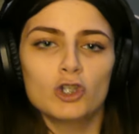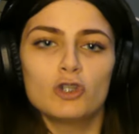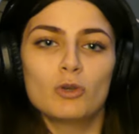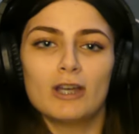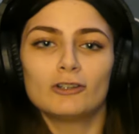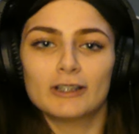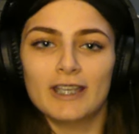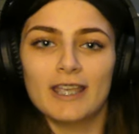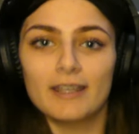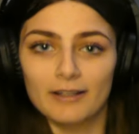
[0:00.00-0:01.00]
You killed a
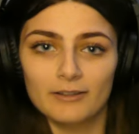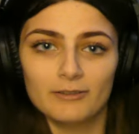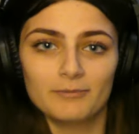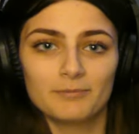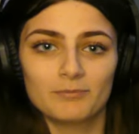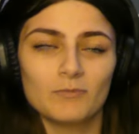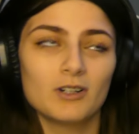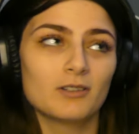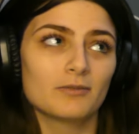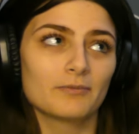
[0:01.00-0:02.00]
kid.
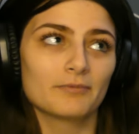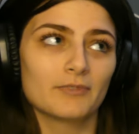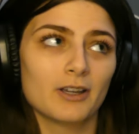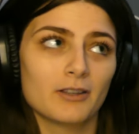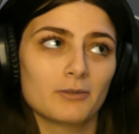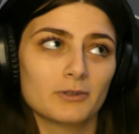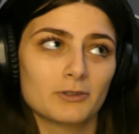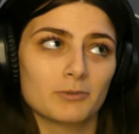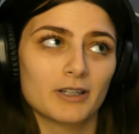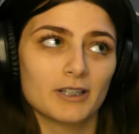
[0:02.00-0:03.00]
Well, the other
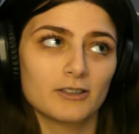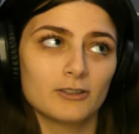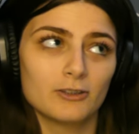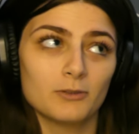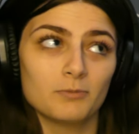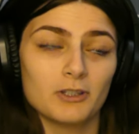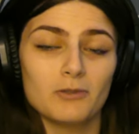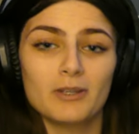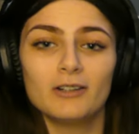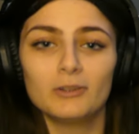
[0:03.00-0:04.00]
ones were kids too, but
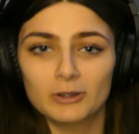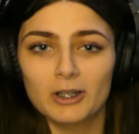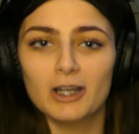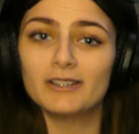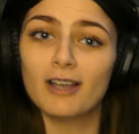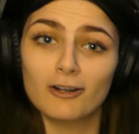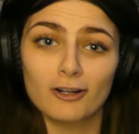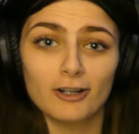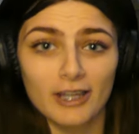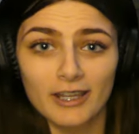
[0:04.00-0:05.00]
you killed a
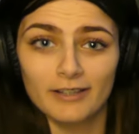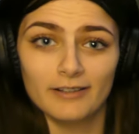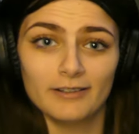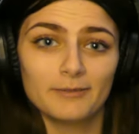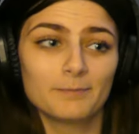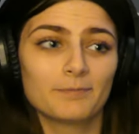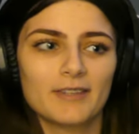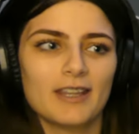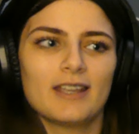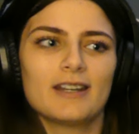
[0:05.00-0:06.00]
younger kid,
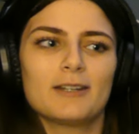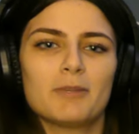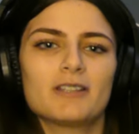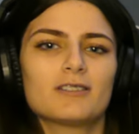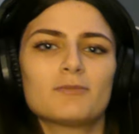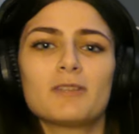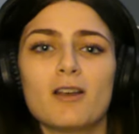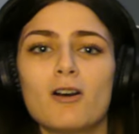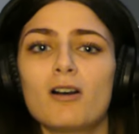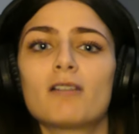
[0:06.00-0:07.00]
and it pisses me
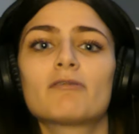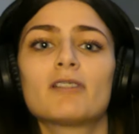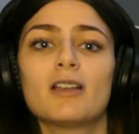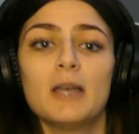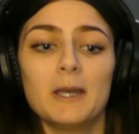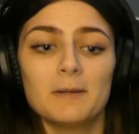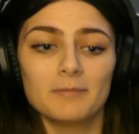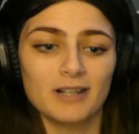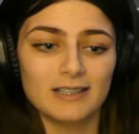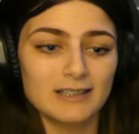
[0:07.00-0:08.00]
off.
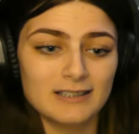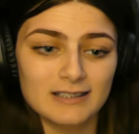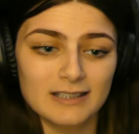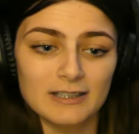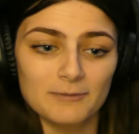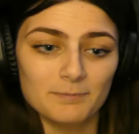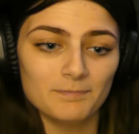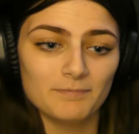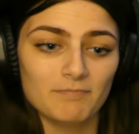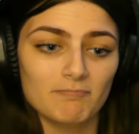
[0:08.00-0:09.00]
But I need to see
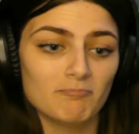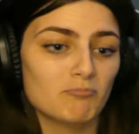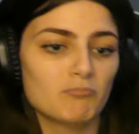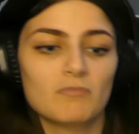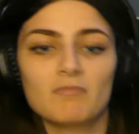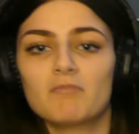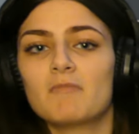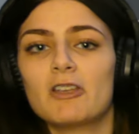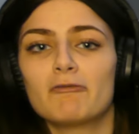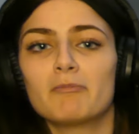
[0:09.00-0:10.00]

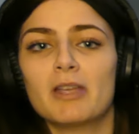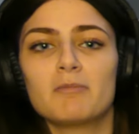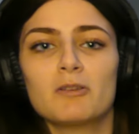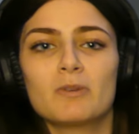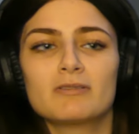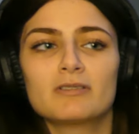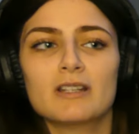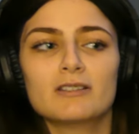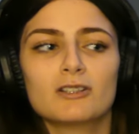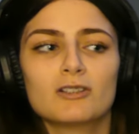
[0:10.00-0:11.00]
if maybe
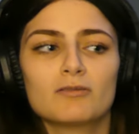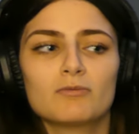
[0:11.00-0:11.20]
Wednesday's gonna...